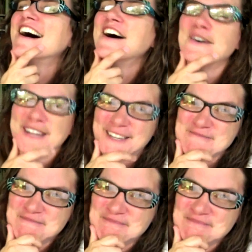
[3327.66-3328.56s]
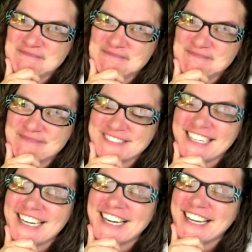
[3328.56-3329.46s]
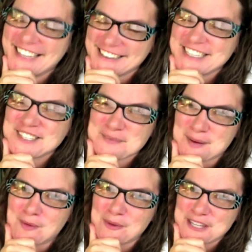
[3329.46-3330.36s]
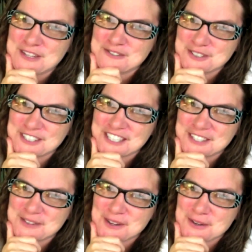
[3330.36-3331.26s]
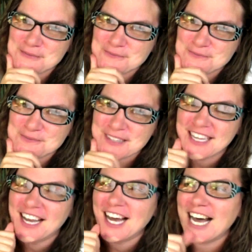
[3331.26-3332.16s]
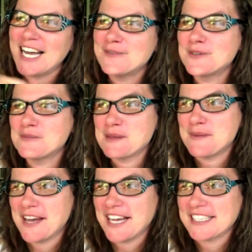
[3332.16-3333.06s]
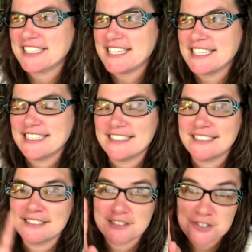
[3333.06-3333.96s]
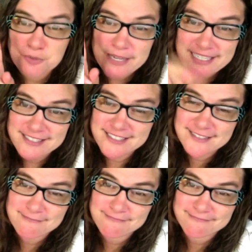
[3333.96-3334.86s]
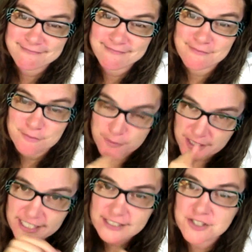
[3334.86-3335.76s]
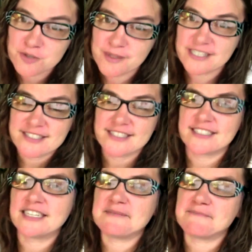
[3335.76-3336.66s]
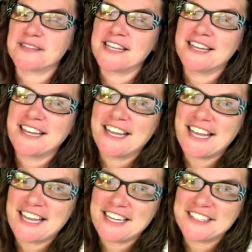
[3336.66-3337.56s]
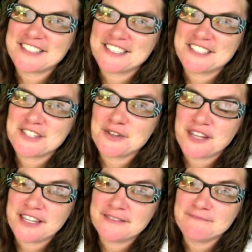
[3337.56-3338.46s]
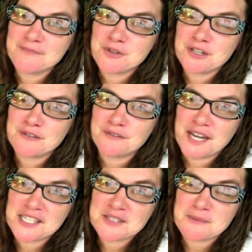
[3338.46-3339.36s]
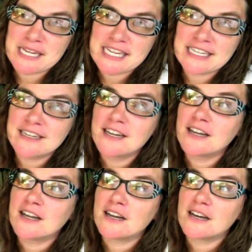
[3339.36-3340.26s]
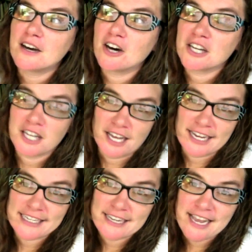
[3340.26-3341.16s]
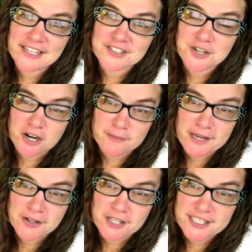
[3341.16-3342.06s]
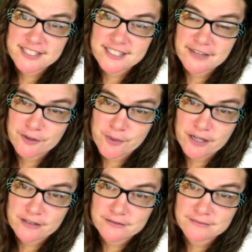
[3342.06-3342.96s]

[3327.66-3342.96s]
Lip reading: Okay. I think that's probably enough for today, don't you? I will be back in 2 weeks. Really, 2 weeks this time. And until then, you can find me online as Dark Matter Knits everywhere.